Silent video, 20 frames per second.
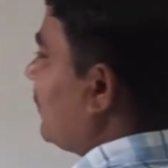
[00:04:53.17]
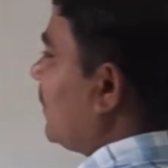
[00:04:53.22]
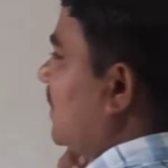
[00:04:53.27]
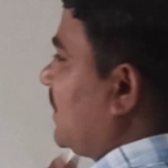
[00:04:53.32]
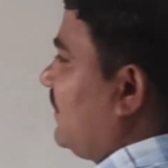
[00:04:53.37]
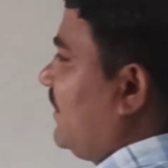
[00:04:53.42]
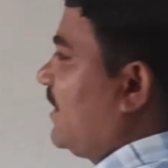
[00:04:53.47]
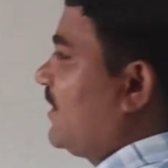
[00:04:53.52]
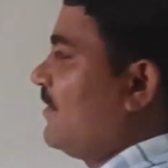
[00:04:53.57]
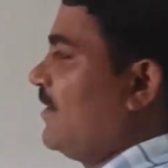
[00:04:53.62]

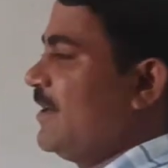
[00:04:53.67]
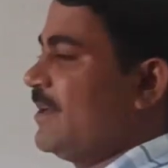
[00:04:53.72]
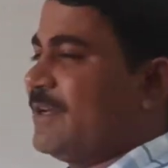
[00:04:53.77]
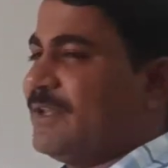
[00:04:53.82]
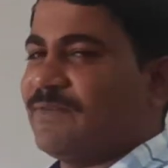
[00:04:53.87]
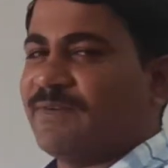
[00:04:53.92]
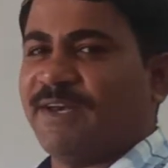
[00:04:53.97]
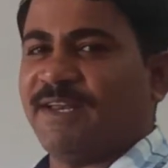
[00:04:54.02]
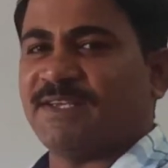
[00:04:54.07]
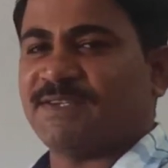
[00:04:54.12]
This we are calling
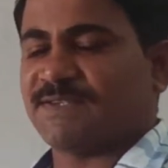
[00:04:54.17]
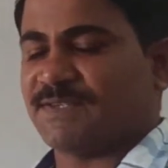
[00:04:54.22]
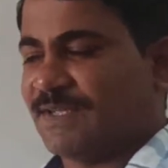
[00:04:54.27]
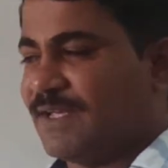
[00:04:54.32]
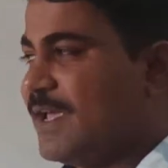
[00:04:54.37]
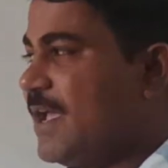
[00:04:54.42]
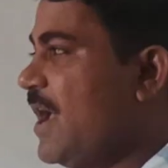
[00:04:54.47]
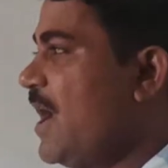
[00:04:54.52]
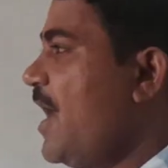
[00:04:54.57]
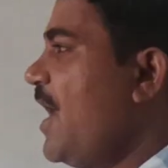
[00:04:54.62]
nucleus.
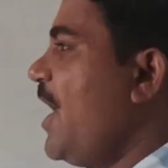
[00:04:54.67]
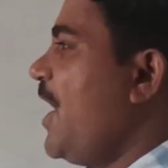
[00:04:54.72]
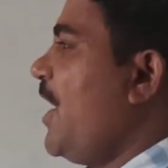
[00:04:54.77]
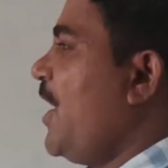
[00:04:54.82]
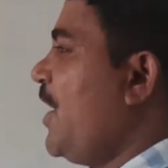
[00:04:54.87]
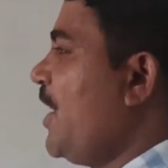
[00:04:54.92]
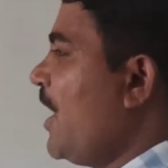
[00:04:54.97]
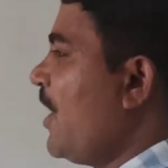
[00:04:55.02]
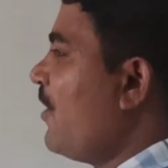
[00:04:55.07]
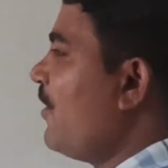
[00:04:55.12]

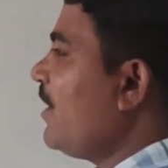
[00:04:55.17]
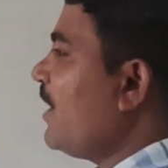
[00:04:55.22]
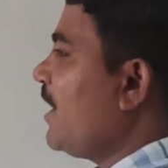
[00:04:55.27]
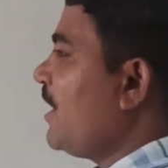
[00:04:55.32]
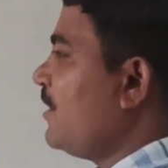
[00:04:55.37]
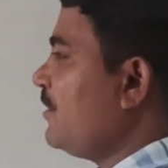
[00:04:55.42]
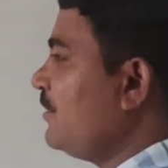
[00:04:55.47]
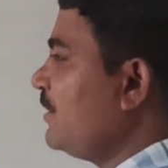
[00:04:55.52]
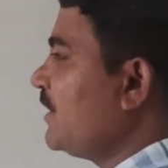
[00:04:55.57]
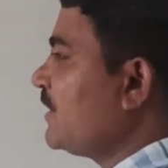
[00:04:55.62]

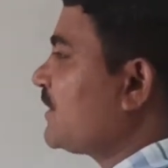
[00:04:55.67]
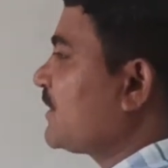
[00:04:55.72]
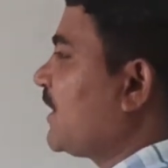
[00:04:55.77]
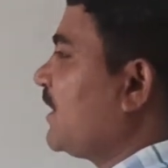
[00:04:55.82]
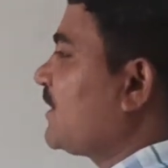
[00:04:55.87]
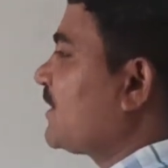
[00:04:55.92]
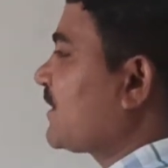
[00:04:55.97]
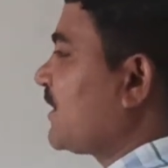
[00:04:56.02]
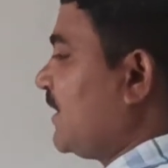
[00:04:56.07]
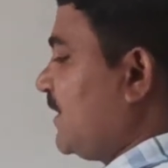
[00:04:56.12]
Now in this
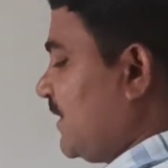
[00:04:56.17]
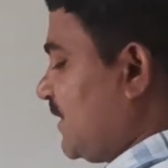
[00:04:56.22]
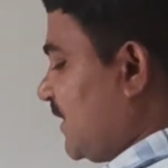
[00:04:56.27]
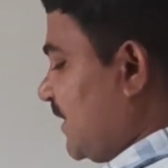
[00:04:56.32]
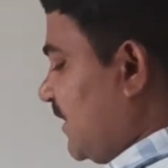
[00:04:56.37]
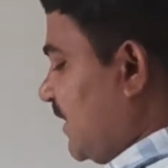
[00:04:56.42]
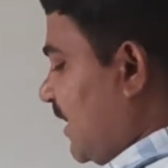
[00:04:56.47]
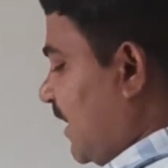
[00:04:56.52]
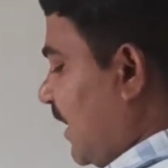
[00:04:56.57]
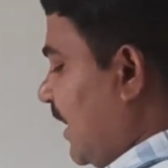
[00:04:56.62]
case
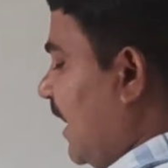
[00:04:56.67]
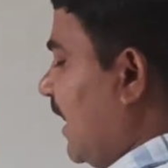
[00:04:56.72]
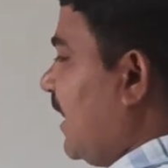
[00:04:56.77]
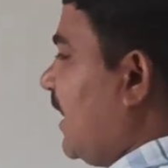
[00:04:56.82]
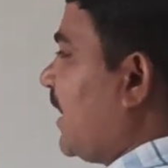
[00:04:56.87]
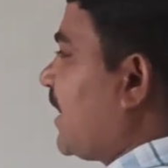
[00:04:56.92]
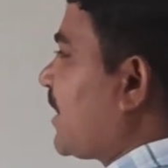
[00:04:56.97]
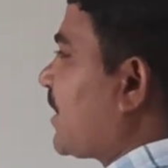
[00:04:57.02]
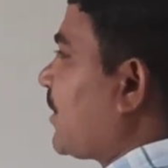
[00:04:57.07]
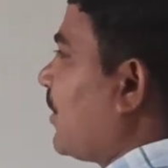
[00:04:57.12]
consider
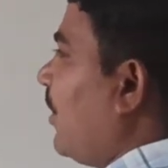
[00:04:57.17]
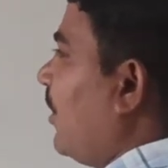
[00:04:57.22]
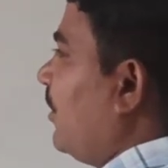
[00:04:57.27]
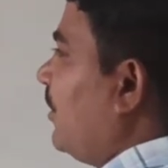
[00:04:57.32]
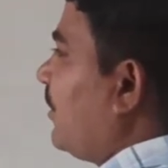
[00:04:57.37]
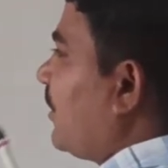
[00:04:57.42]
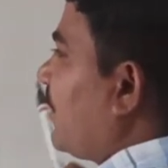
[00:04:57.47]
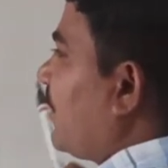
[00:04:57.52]
electron